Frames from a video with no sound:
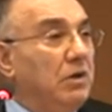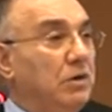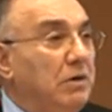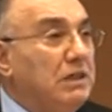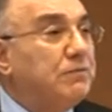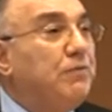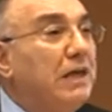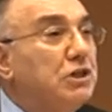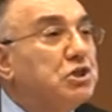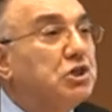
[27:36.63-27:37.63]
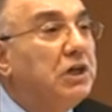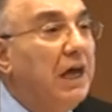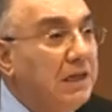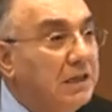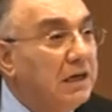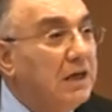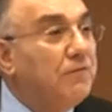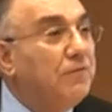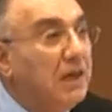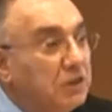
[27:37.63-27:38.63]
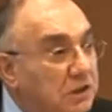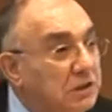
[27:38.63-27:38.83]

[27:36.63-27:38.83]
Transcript: US Fed is creating inflation